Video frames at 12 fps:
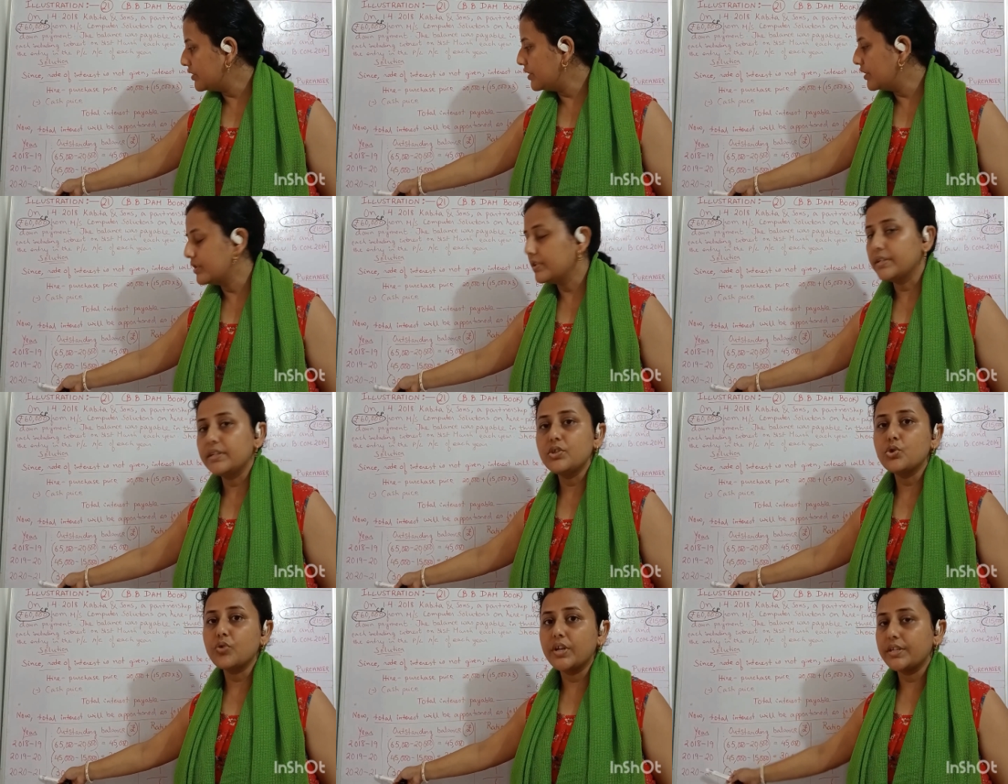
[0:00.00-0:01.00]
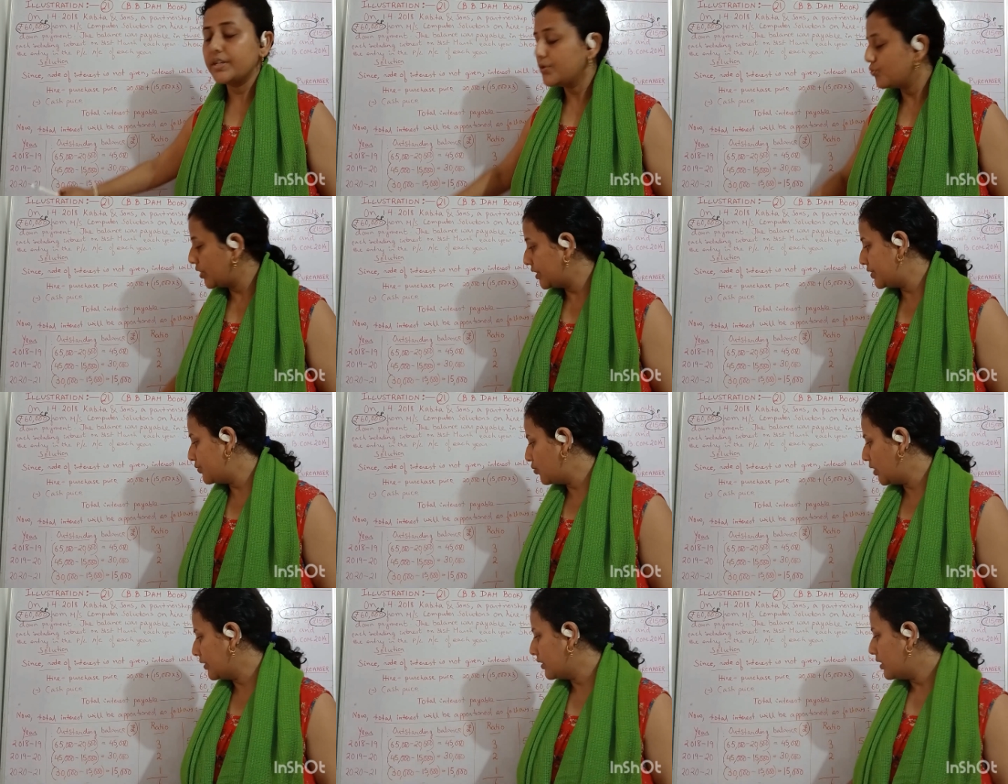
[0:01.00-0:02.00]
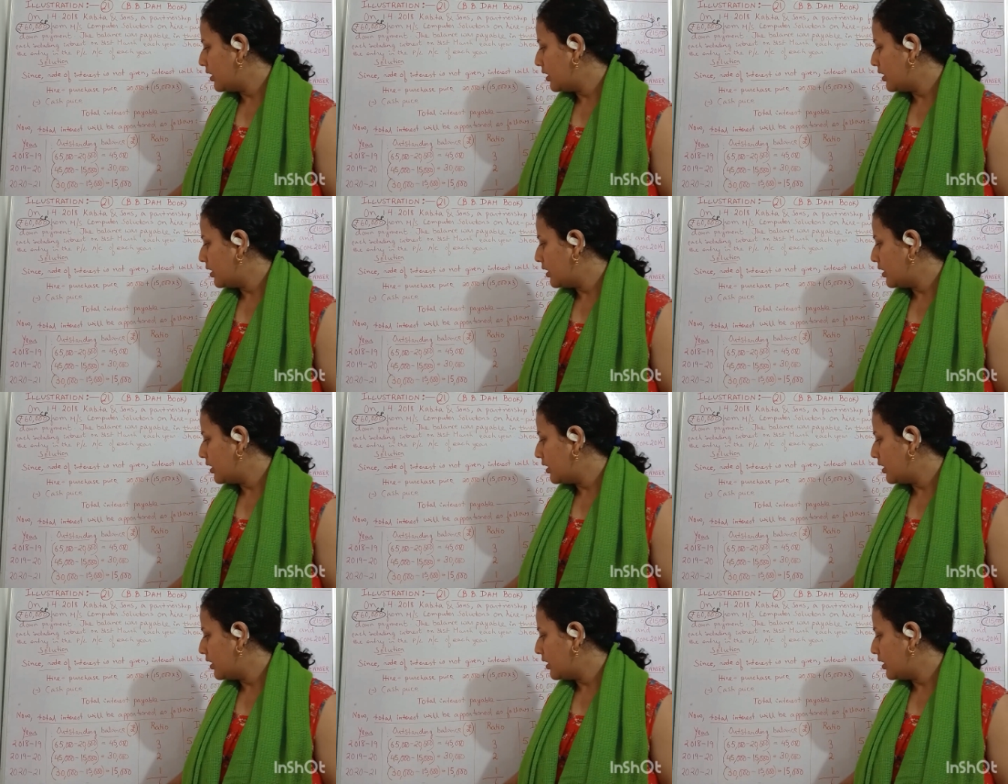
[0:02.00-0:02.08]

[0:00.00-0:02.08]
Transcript: year, that is 2021.